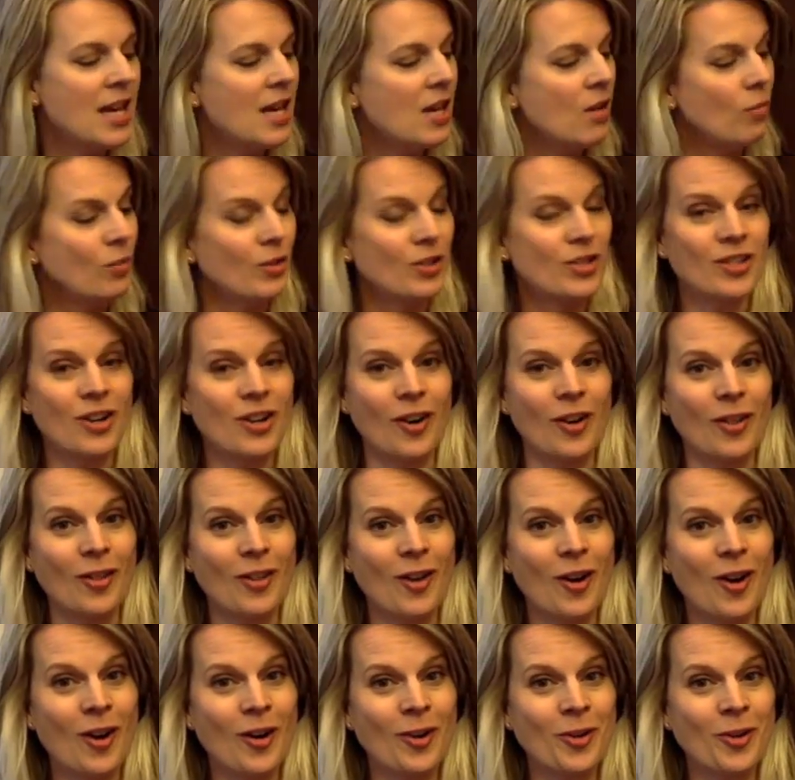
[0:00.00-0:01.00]
We'll start on the
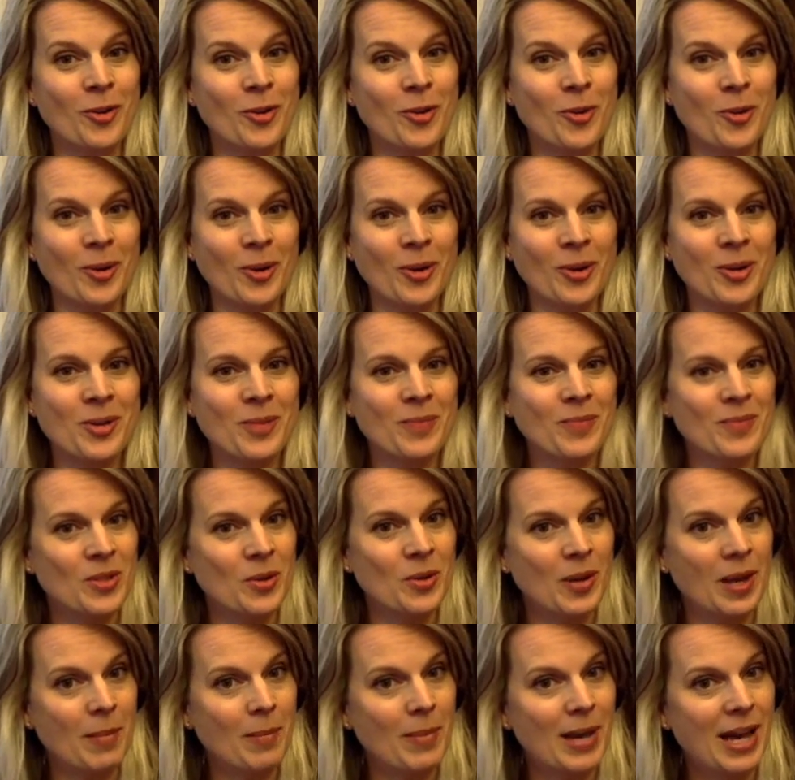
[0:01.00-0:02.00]
harder chord, so
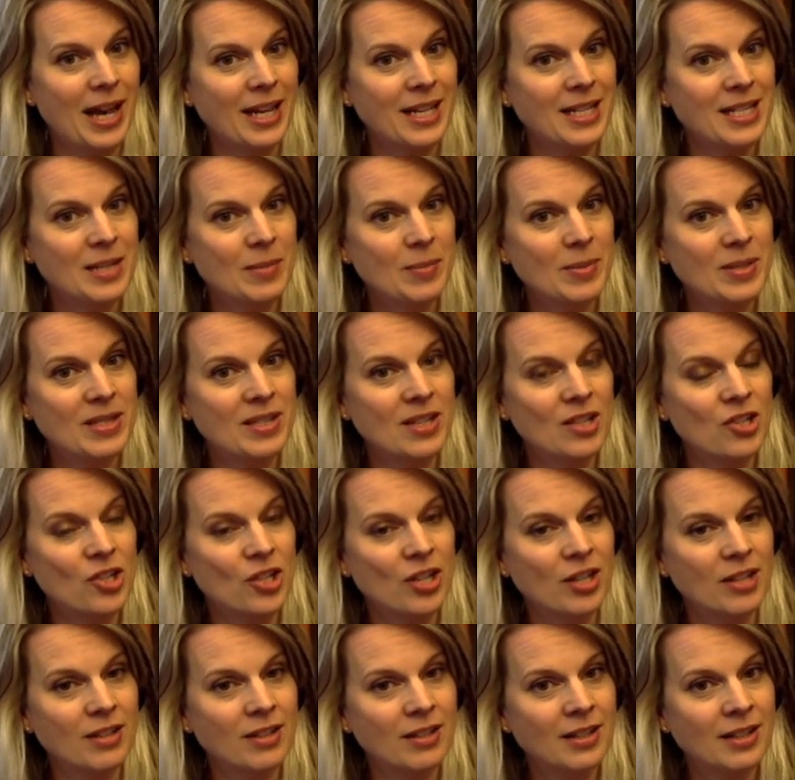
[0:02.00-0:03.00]
get back into
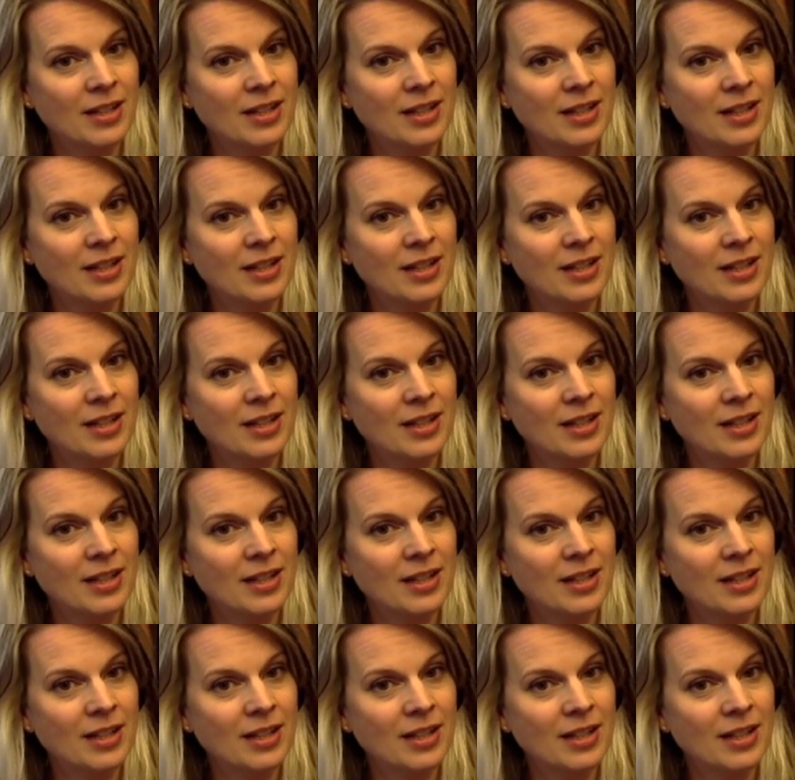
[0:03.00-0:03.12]
position,